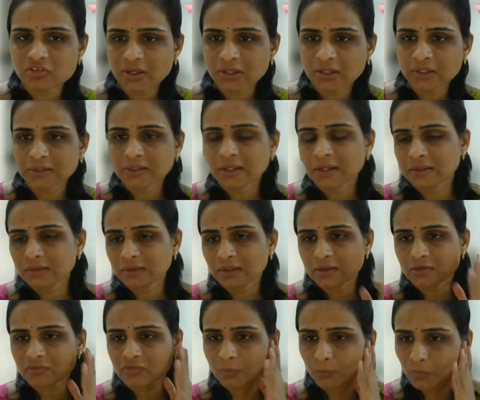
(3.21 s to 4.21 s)
child that
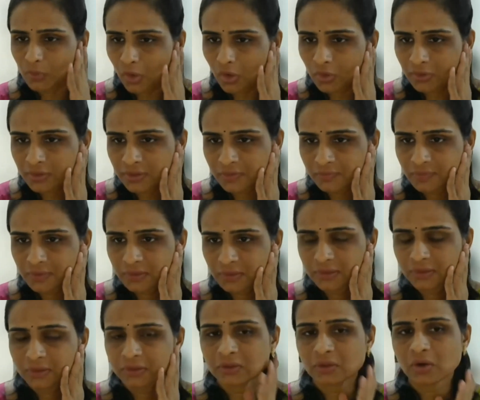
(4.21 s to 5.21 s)
there is a block in the
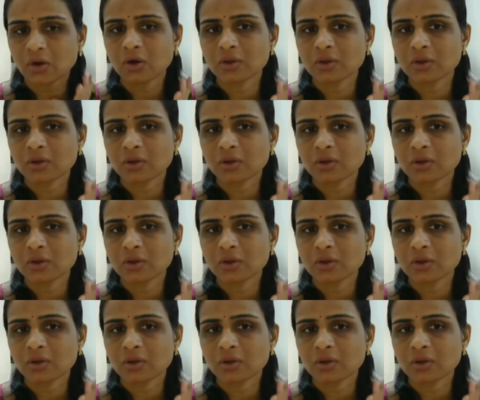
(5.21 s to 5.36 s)
ear,